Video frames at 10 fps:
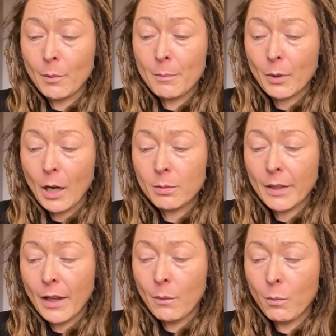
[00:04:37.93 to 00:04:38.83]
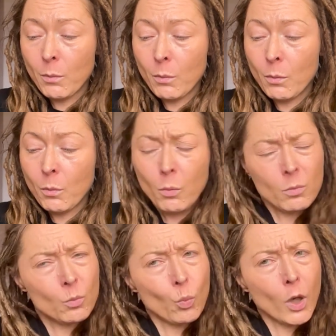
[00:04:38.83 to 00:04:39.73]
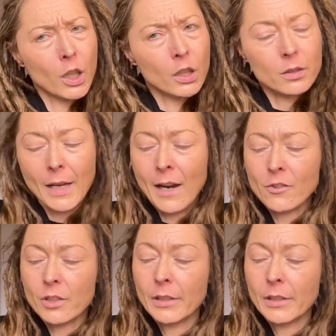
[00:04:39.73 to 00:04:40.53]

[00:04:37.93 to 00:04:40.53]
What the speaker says: and probably they weren't, actually.